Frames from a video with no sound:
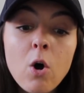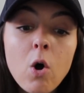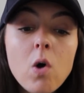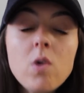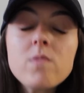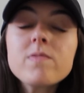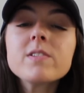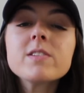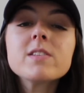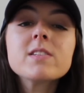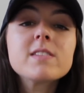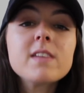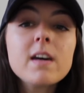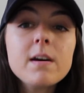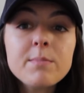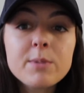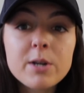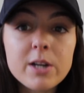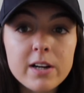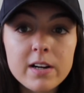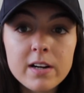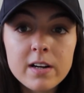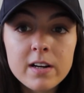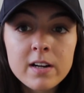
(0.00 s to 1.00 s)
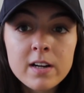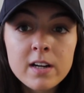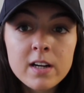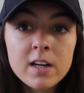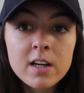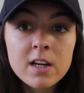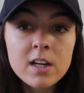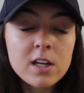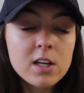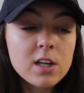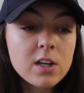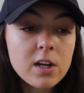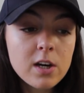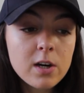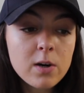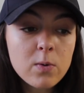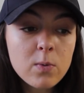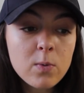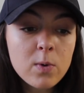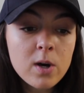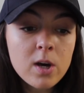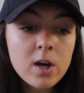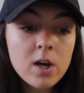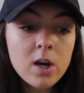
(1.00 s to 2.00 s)
Over the summer, you
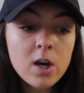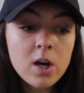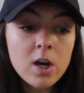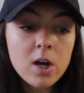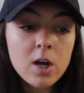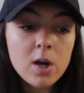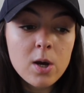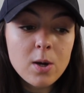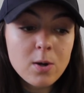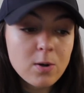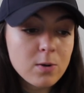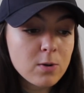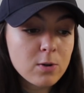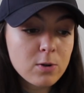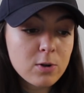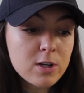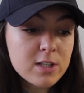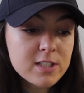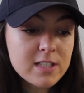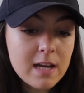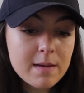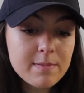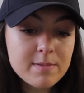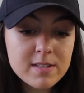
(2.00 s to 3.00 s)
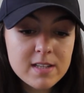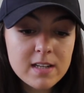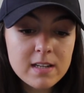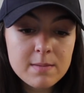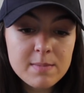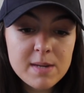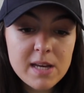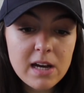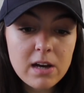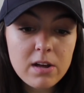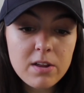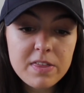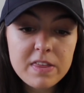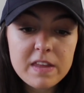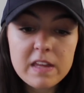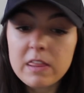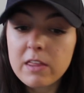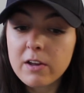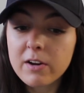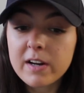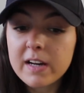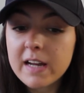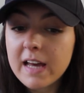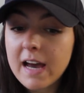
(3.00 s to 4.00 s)
know? Kristaps is going to be healthy.
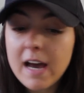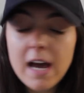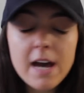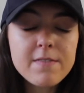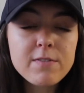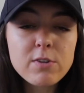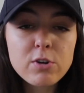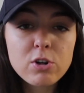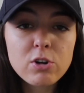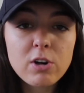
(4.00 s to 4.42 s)
They're going to have